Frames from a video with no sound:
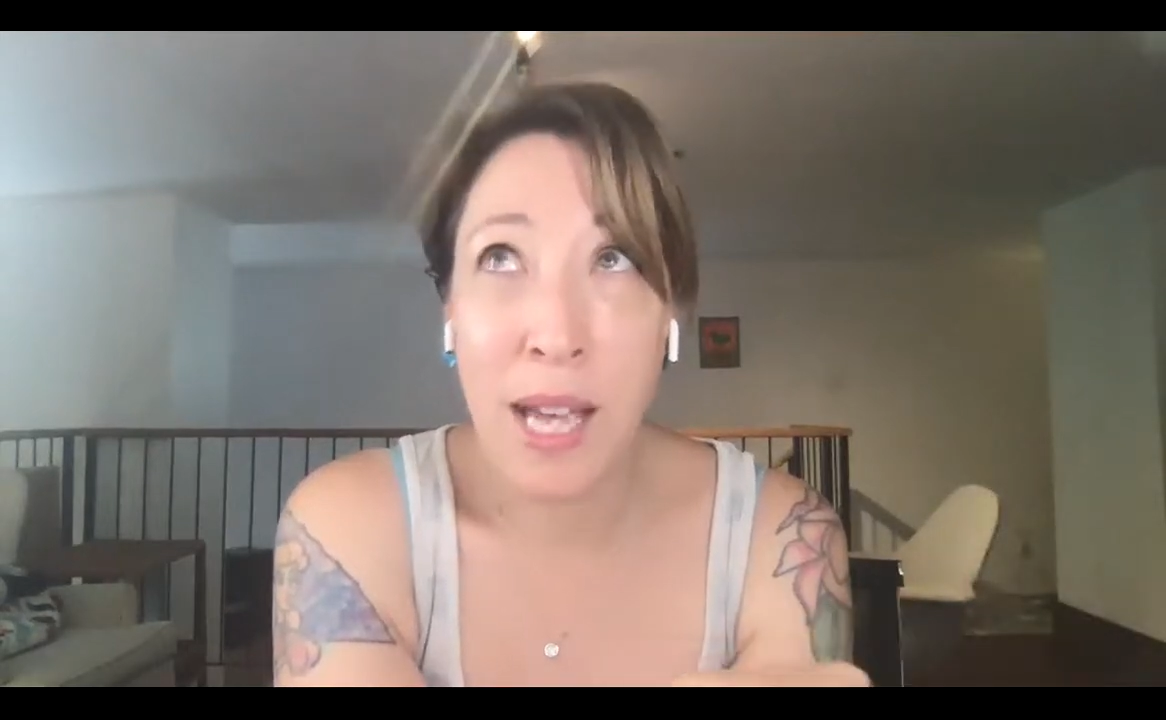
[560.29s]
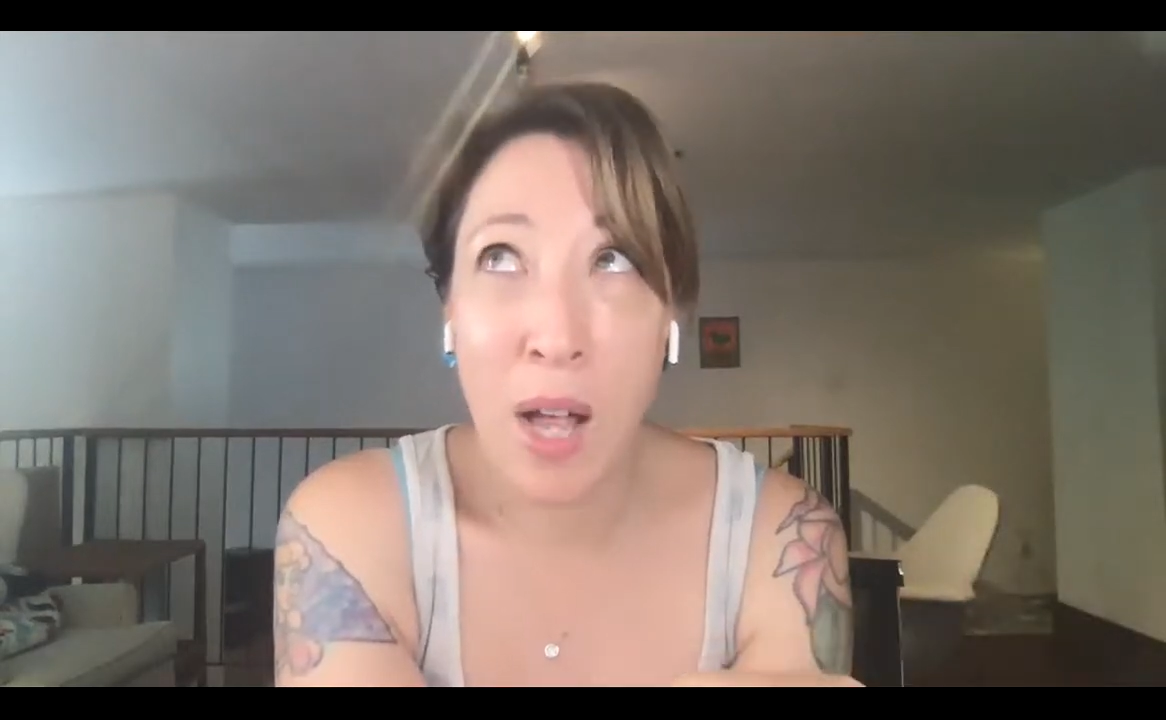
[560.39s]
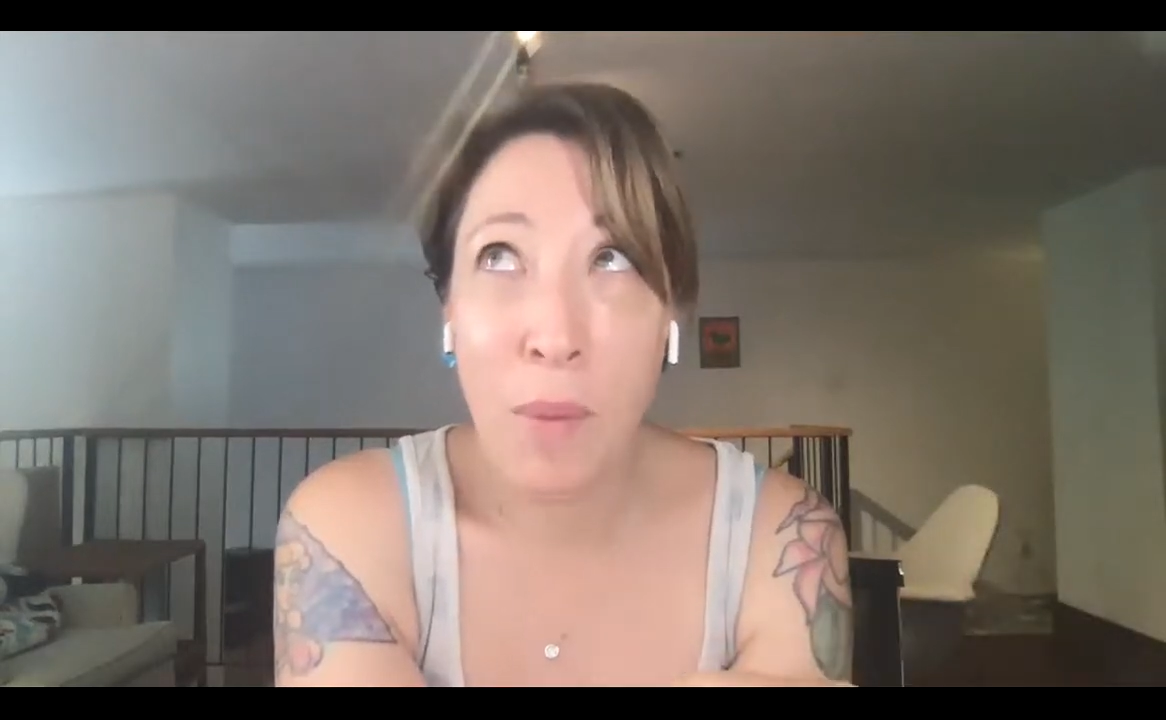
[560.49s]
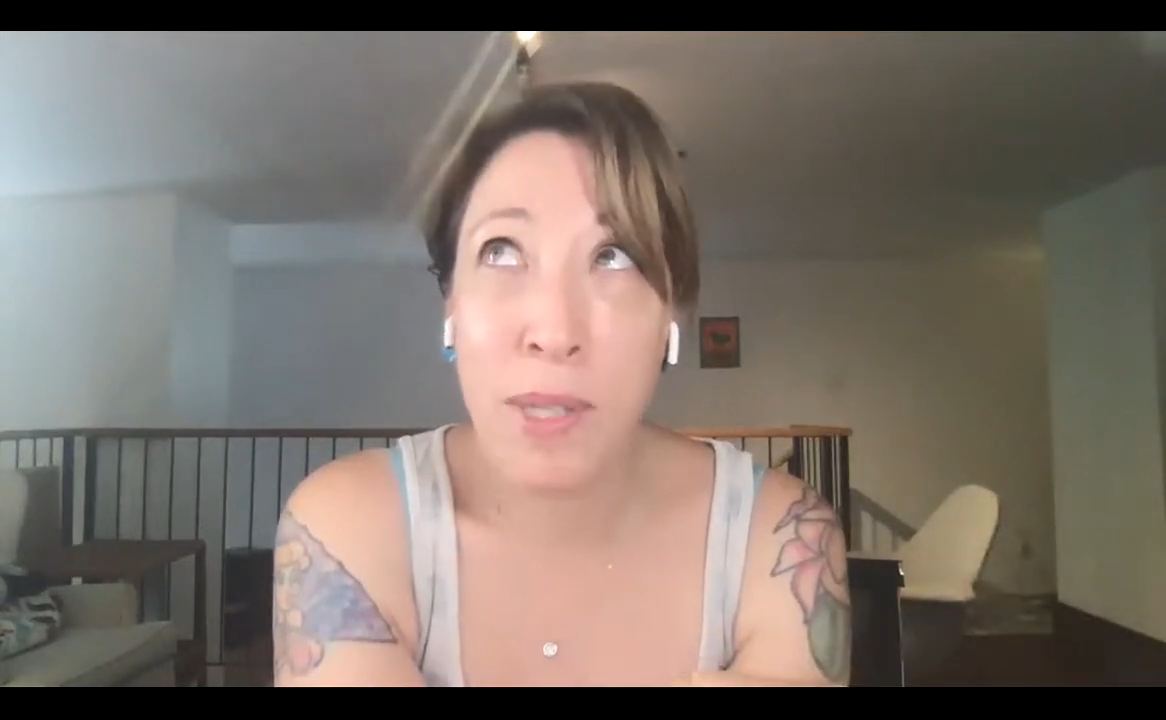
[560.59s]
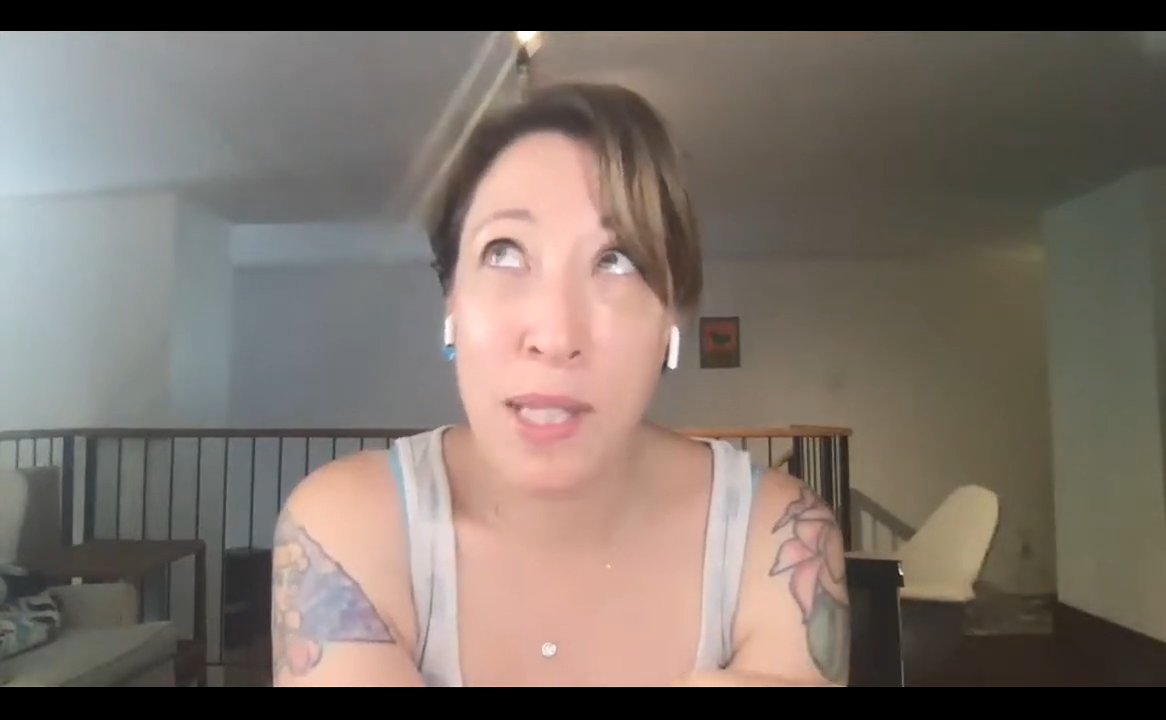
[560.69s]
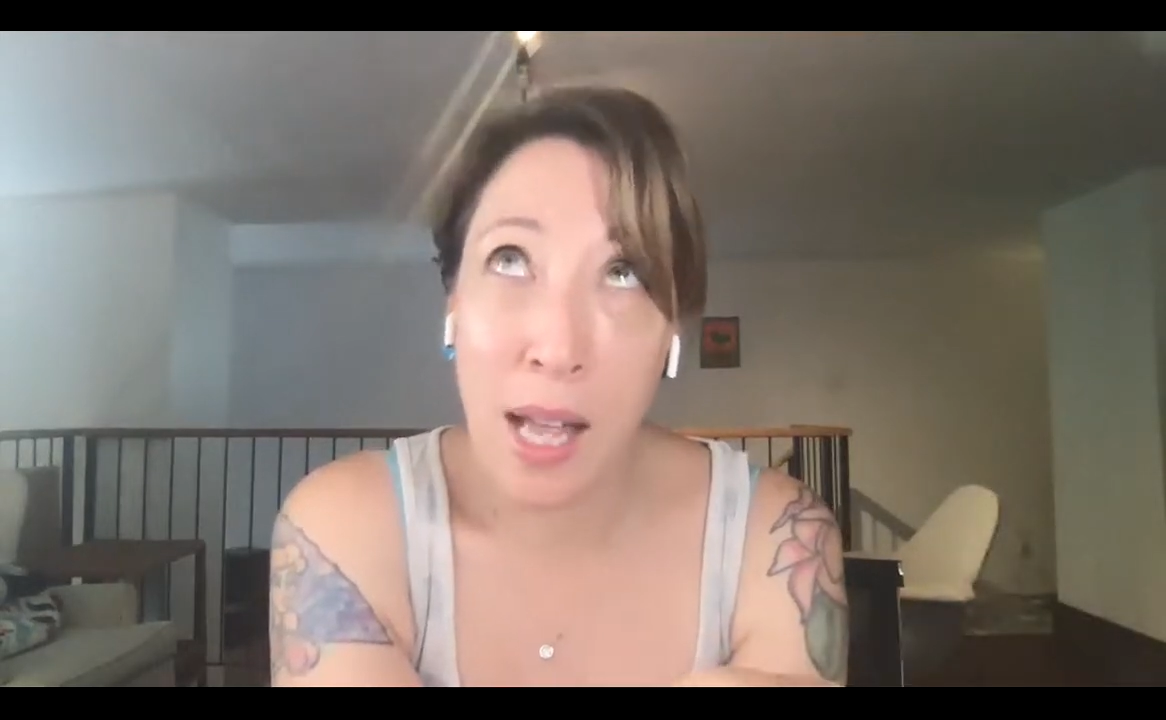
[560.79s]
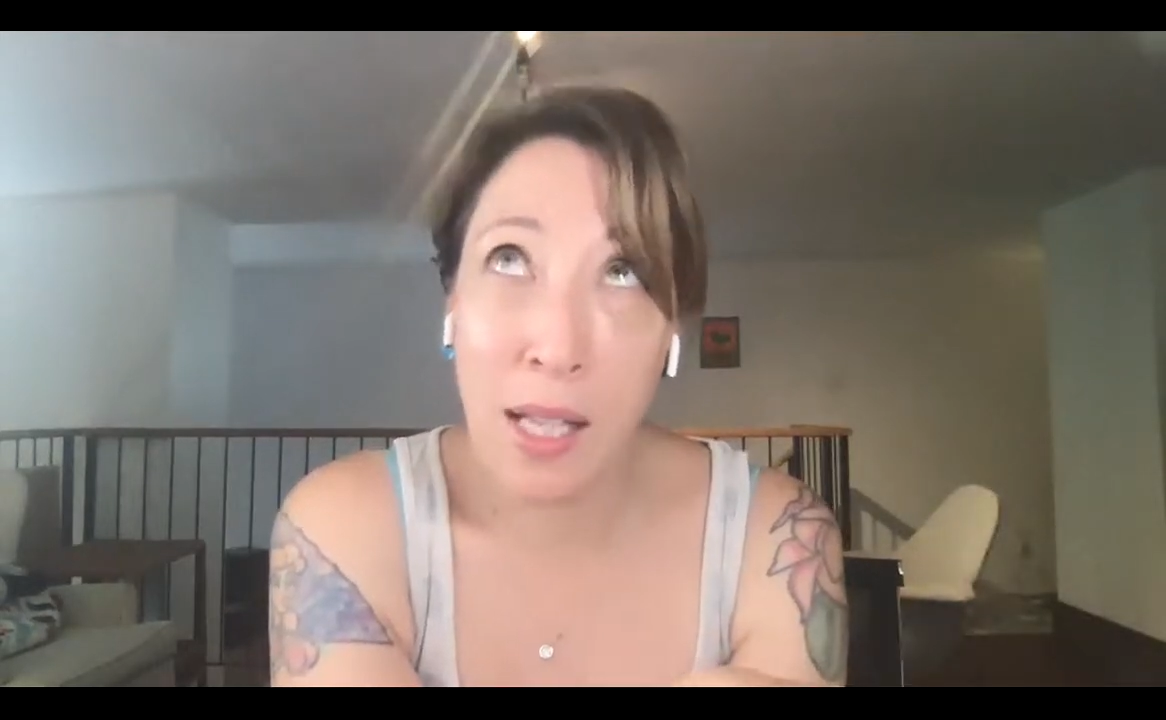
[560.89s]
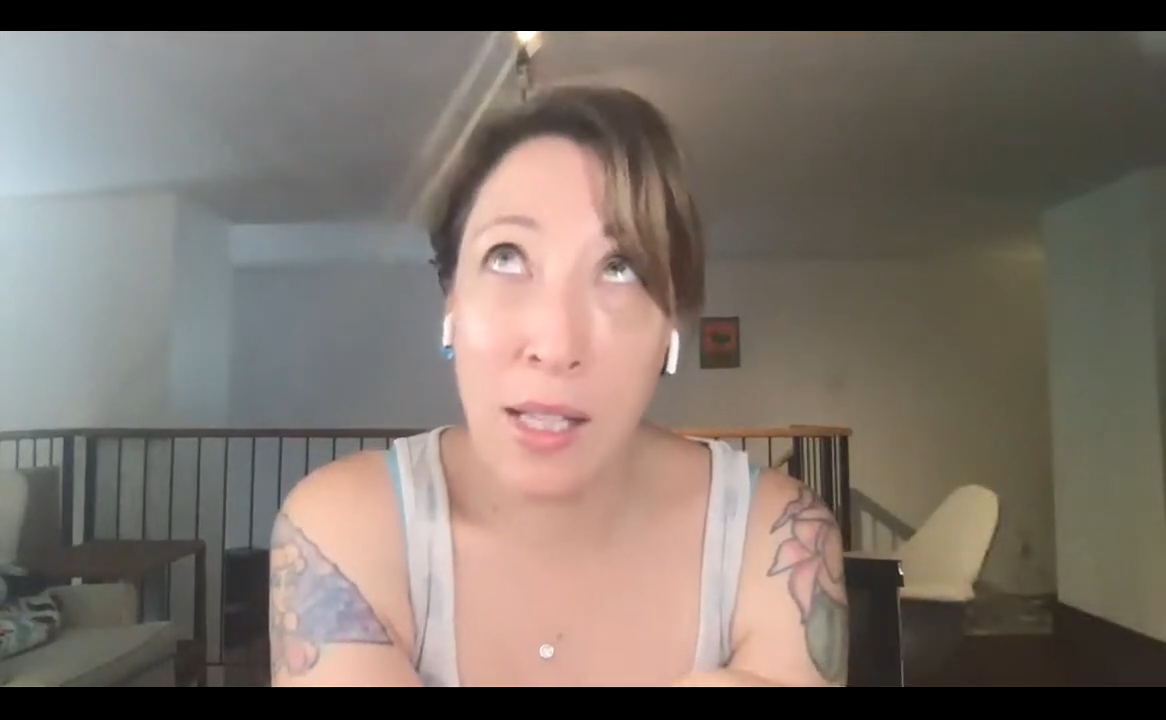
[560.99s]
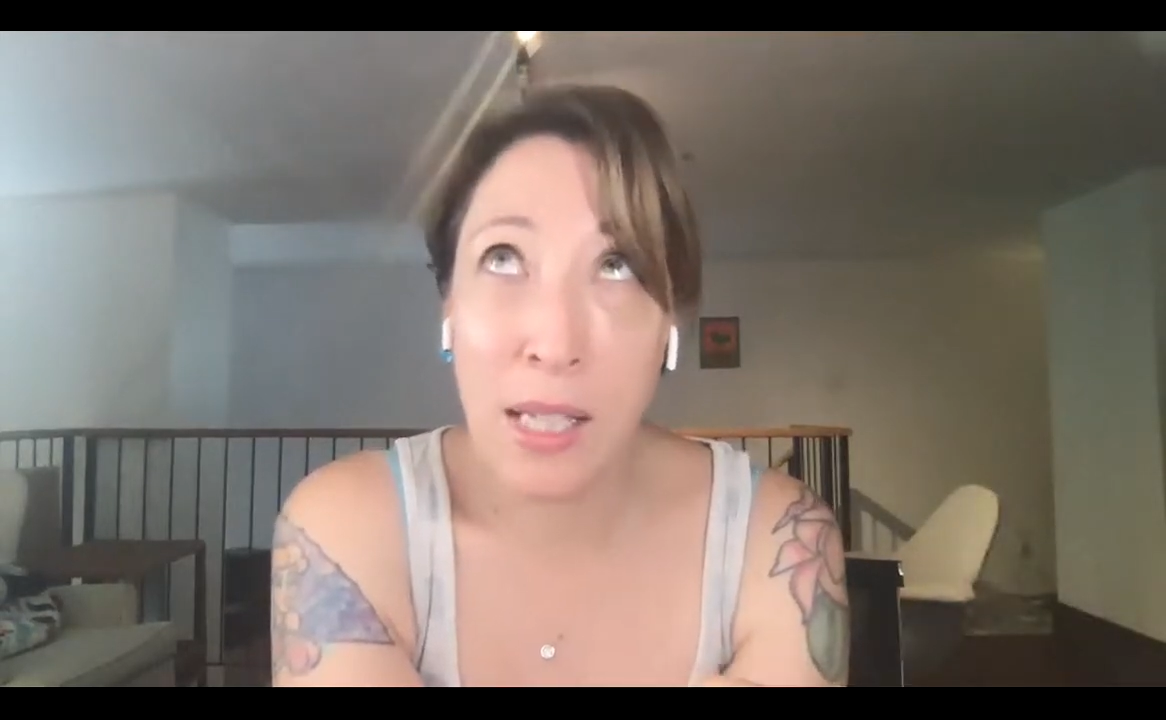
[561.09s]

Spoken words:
help sell,